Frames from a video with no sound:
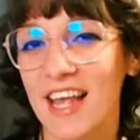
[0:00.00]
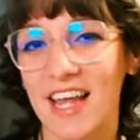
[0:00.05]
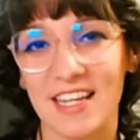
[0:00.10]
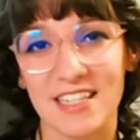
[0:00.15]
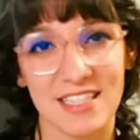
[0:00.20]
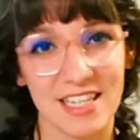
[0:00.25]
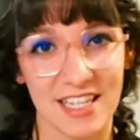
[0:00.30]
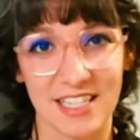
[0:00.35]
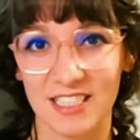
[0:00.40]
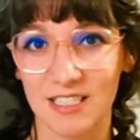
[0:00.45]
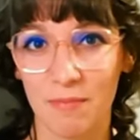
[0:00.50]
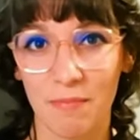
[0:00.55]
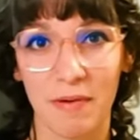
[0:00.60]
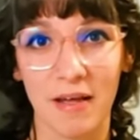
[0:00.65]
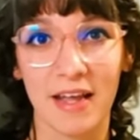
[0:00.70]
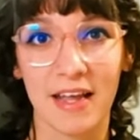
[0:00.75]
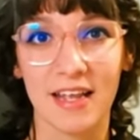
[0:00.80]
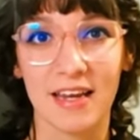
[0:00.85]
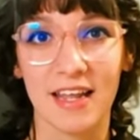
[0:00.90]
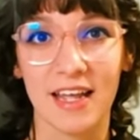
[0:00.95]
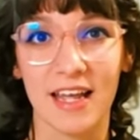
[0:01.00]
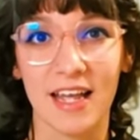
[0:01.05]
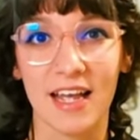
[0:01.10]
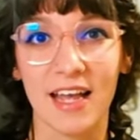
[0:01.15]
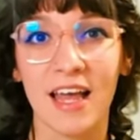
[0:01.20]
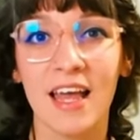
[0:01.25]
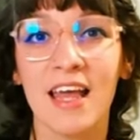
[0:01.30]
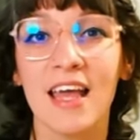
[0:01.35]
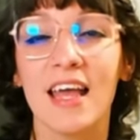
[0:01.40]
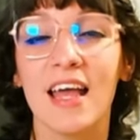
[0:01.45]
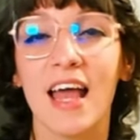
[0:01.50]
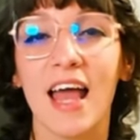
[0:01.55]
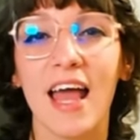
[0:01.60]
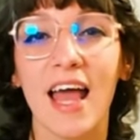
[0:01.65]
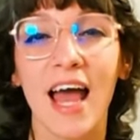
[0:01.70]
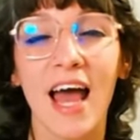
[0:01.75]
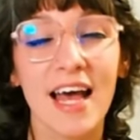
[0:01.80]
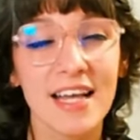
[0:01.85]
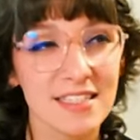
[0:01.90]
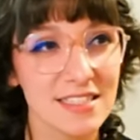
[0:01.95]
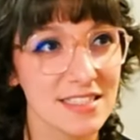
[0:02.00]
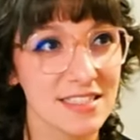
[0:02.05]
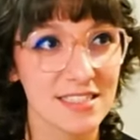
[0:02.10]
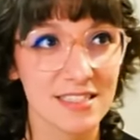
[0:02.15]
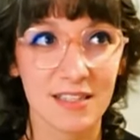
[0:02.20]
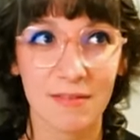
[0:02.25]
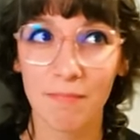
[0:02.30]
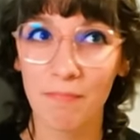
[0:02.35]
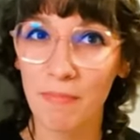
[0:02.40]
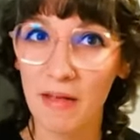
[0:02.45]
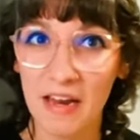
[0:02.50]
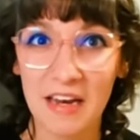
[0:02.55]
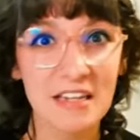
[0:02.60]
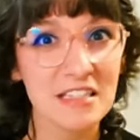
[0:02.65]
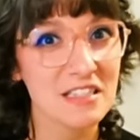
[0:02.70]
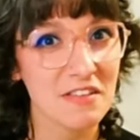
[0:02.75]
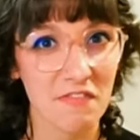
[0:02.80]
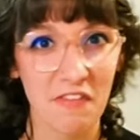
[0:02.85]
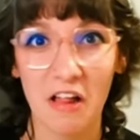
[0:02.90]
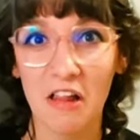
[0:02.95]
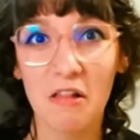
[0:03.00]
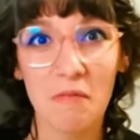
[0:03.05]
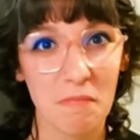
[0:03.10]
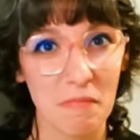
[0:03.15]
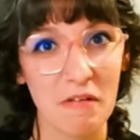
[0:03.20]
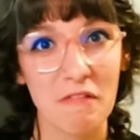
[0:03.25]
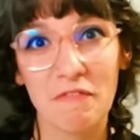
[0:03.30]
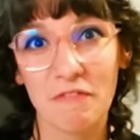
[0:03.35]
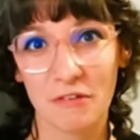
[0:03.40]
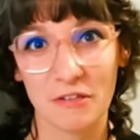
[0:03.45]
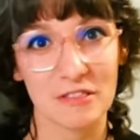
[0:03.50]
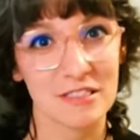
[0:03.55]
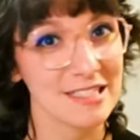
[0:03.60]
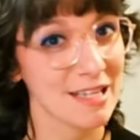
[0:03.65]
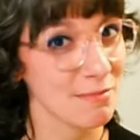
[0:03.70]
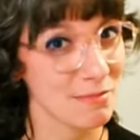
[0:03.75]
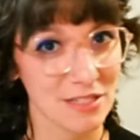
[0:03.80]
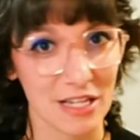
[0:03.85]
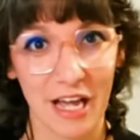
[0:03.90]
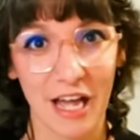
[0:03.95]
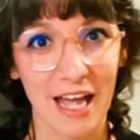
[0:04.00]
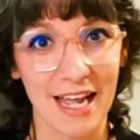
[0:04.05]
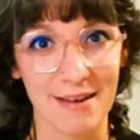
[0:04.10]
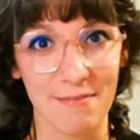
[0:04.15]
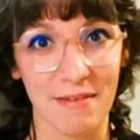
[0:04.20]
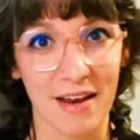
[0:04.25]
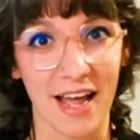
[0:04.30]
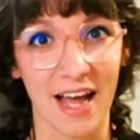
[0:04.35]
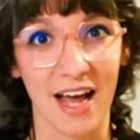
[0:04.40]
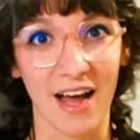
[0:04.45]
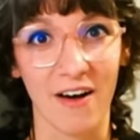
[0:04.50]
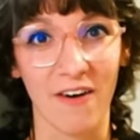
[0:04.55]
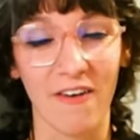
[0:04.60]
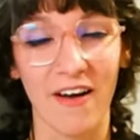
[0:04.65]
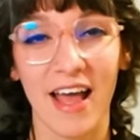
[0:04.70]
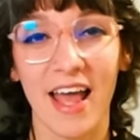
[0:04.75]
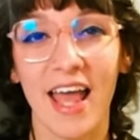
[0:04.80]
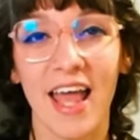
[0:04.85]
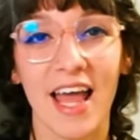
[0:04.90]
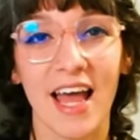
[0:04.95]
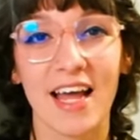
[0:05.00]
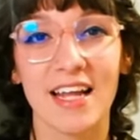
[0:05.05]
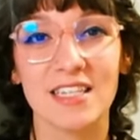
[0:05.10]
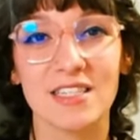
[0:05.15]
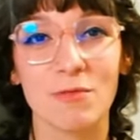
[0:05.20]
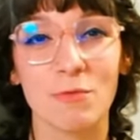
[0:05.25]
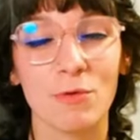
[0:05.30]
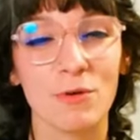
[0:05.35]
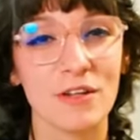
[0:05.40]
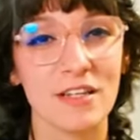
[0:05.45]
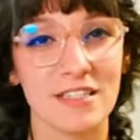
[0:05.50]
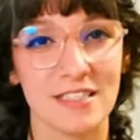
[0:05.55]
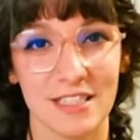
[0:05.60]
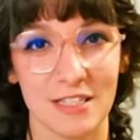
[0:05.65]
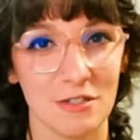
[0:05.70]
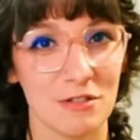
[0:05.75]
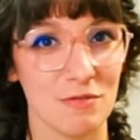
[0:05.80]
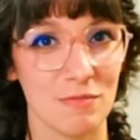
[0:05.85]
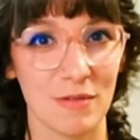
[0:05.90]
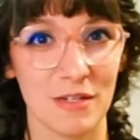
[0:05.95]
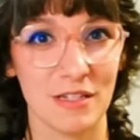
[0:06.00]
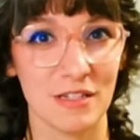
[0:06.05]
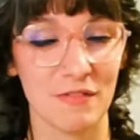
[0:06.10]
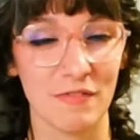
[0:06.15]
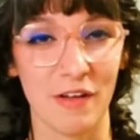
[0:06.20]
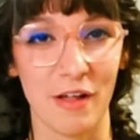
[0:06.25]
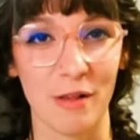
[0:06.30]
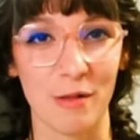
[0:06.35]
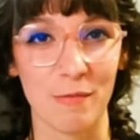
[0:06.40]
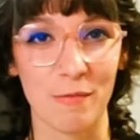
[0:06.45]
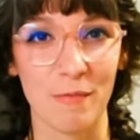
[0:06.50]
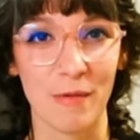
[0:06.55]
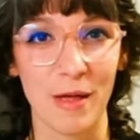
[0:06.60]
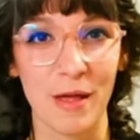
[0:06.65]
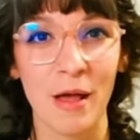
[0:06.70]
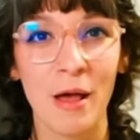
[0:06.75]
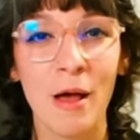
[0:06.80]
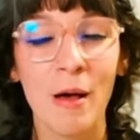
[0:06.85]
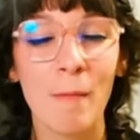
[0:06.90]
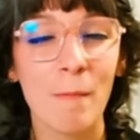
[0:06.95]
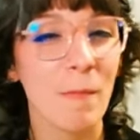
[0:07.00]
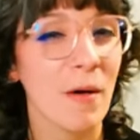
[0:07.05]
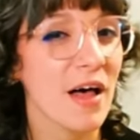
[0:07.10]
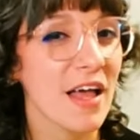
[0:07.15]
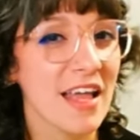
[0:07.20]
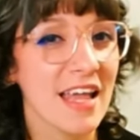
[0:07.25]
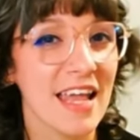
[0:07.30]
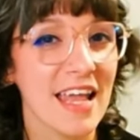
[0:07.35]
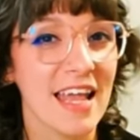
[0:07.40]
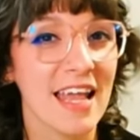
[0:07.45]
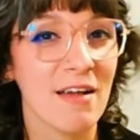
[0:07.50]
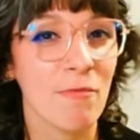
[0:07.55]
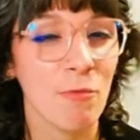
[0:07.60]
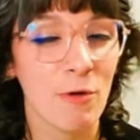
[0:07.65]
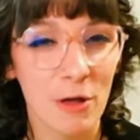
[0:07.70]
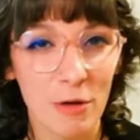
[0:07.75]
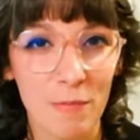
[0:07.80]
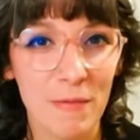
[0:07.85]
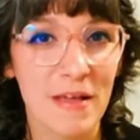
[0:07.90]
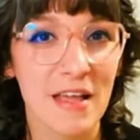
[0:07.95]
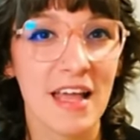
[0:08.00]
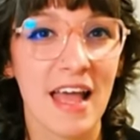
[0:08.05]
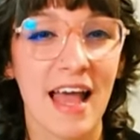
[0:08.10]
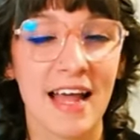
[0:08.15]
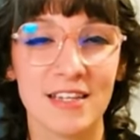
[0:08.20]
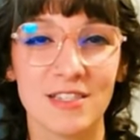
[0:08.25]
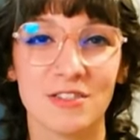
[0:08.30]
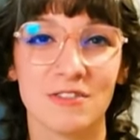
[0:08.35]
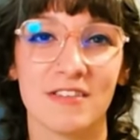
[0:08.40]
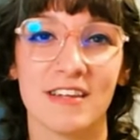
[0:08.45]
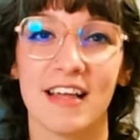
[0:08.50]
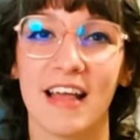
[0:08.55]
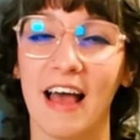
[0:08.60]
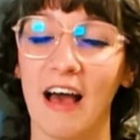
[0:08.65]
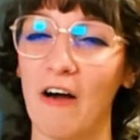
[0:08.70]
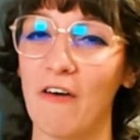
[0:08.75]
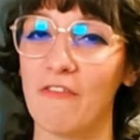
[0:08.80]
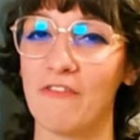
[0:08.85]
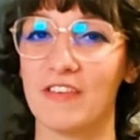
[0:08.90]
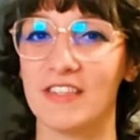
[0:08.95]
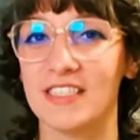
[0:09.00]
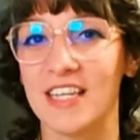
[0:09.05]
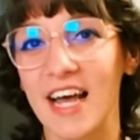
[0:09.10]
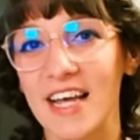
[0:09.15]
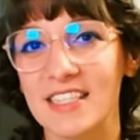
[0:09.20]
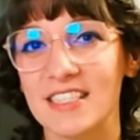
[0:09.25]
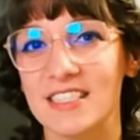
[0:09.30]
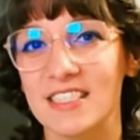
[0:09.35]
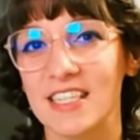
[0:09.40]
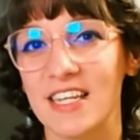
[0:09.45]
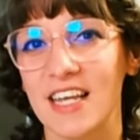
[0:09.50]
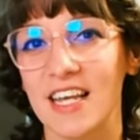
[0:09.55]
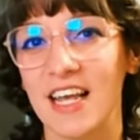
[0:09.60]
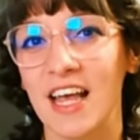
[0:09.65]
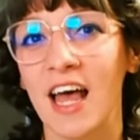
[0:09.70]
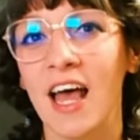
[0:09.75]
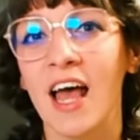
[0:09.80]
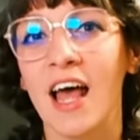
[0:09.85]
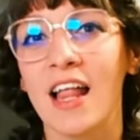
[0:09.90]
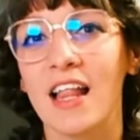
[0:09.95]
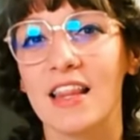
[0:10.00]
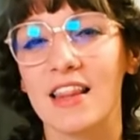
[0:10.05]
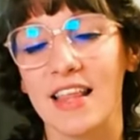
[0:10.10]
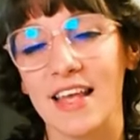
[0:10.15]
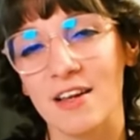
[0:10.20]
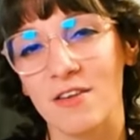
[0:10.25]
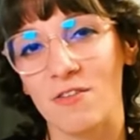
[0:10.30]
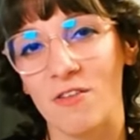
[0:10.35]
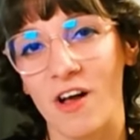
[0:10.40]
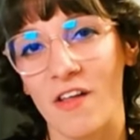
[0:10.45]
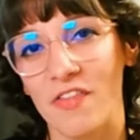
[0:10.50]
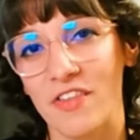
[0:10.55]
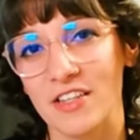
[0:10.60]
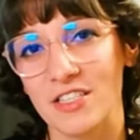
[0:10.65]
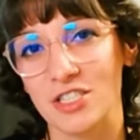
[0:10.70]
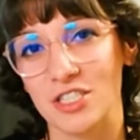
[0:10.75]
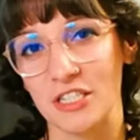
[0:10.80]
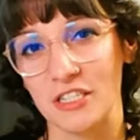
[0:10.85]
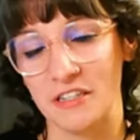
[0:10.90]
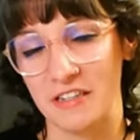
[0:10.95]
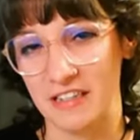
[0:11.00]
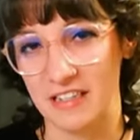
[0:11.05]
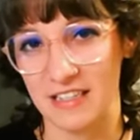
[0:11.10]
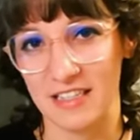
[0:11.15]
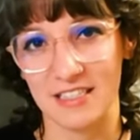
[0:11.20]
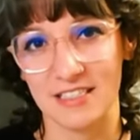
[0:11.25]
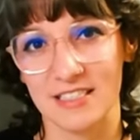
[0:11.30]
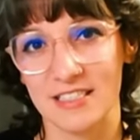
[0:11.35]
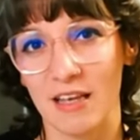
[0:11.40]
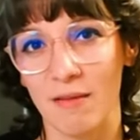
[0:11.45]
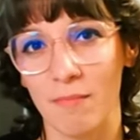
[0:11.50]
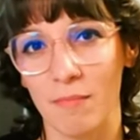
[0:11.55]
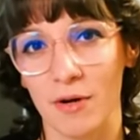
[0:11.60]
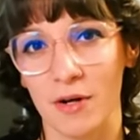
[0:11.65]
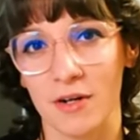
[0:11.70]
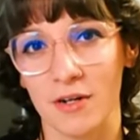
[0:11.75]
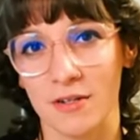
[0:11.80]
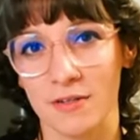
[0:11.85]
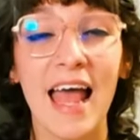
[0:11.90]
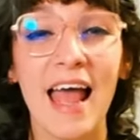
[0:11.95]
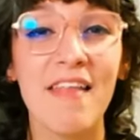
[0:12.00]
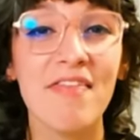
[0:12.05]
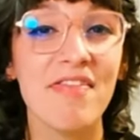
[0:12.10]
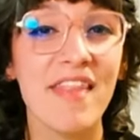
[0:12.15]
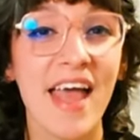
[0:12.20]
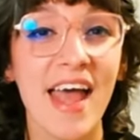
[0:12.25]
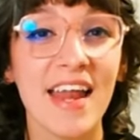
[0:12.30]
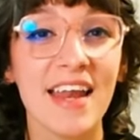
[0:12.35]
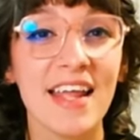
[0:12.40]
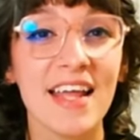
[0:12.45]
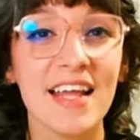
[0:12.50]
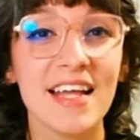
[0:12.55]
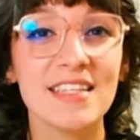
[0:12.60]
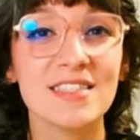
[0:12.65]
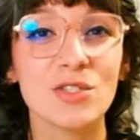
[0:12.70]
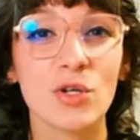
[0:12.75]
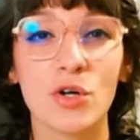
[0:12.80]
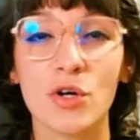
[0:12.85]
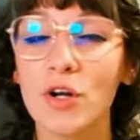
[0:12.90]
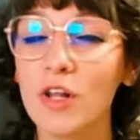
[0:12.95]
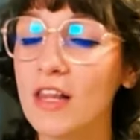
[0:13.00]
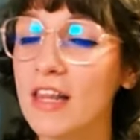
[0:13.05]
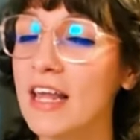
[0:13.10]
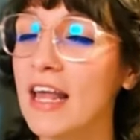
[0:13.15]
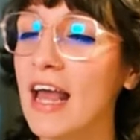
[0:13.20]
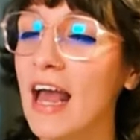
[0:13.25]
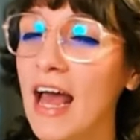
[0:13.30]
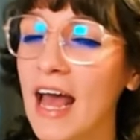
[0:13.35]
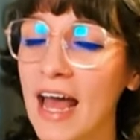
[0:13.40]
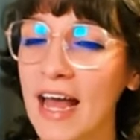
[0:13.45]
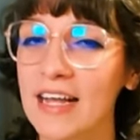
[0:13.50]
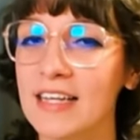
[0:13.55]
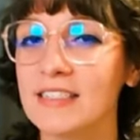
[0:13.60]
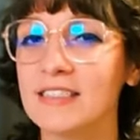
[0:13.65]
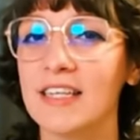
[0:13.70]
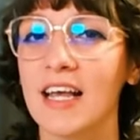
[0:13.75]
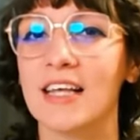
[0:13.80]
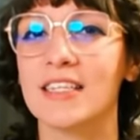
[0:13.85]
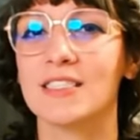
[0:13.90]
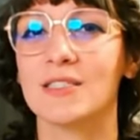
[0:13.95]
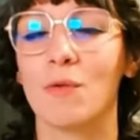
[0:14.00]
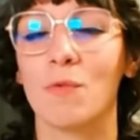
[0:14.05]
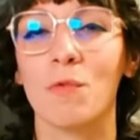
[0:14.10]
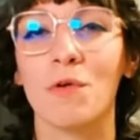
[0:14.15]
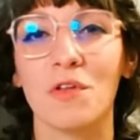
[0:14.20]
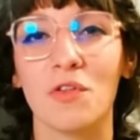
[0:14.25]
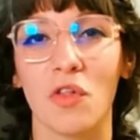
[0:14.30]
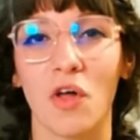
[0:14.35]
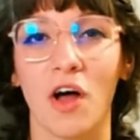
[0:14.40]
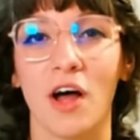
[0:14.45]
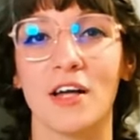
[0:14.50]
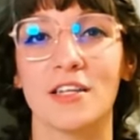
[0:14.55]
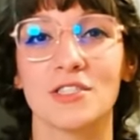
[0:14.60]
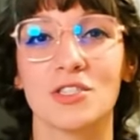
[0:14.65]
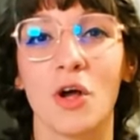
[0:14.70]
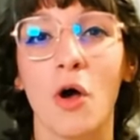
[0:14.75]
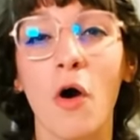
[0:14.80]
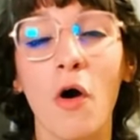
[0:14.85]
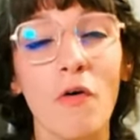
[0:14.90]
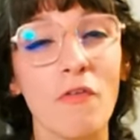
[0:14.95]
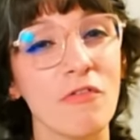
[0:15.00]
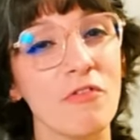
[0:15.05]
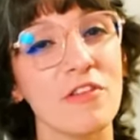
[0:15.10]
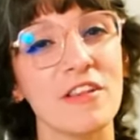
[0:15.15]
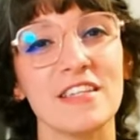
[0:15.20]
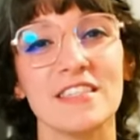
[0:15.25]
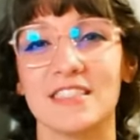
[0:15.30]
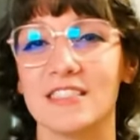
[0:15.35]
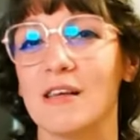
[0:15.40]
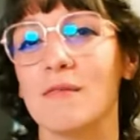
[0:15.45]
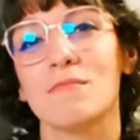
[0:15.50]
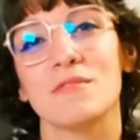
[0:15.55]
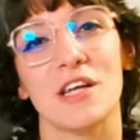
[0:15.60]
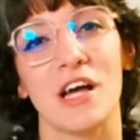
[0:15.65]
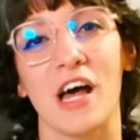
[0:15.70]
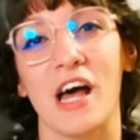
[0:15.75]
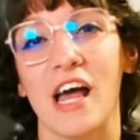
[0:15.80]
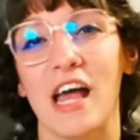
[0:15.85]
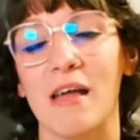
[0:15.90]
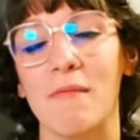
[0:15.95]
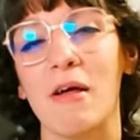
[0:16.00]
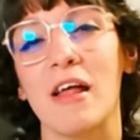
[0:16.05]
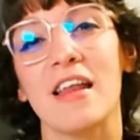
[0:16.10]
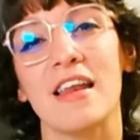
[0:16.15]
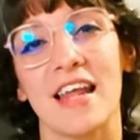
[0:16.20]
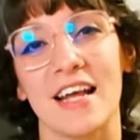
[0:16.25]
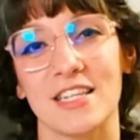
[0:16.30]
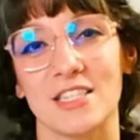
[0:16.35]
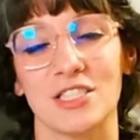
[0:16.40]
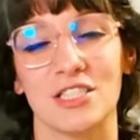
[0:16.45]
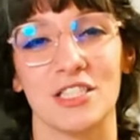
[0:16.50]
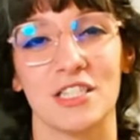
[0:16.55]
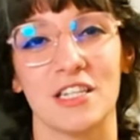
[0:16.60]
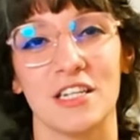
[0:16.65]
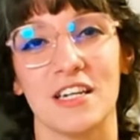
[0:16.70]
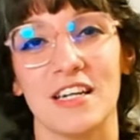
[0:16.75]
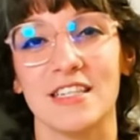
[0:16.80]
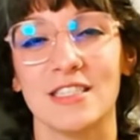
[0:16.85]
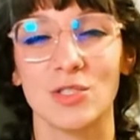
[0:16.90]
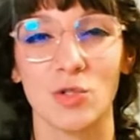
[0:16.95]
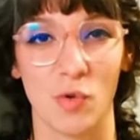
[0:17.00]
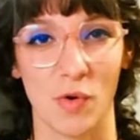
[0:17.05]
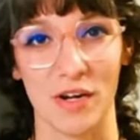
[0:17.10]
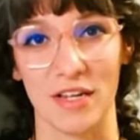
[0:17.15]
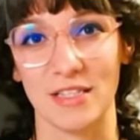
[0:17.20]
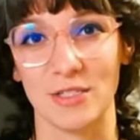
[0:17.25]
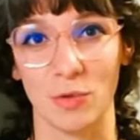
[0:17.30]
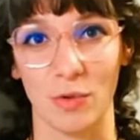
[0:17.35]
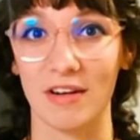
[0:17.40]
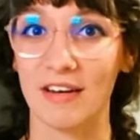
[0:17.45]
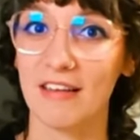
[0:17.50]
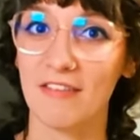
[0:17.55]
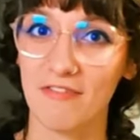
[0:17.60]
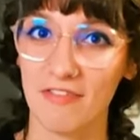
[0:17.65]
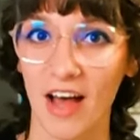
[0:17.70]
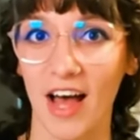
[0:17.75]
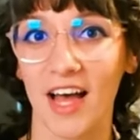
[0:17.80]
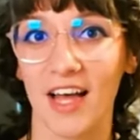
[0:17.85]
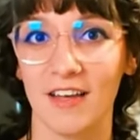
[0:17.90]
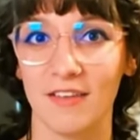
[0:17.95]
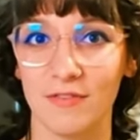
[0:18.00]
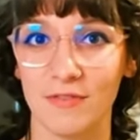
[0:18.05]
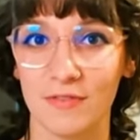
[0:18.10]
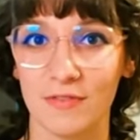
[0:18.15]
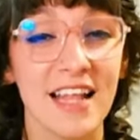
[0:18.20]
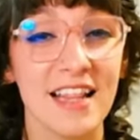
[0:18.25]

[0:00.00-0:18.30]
anticipating has been in development for some time now and will continue to be in development, but it will be entering alpha testing later on this year in December, and then its early access will launch hopefully sometime next year in twenty twenty-five.